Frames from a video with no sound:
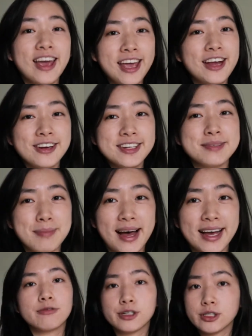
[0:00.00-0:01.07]
here is mine.
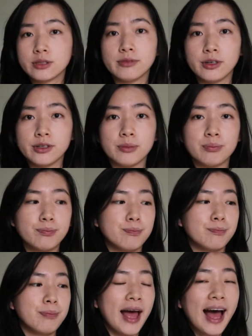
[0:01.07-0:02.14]
First of all, the
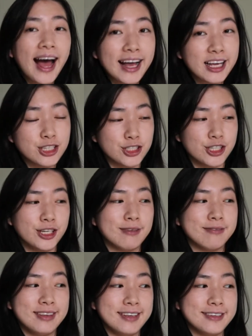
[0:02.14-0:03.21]
packaging of
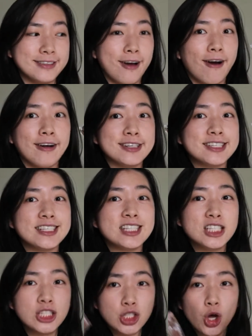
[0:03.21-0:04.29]
these are
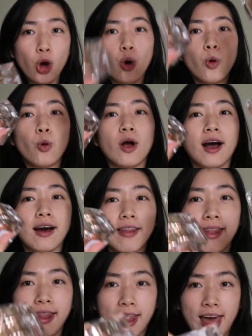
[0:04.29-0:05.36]
so
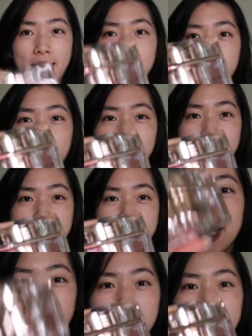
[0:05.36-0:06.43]
glamorous.
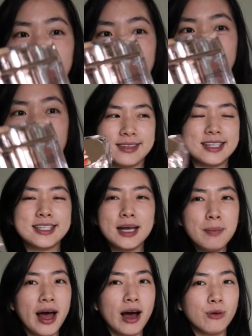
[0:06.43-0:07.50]
Look at that. It
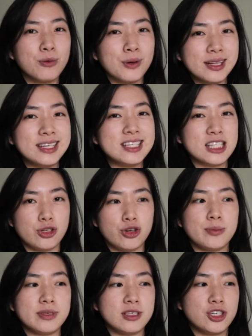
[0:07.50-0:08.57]
somehow really screams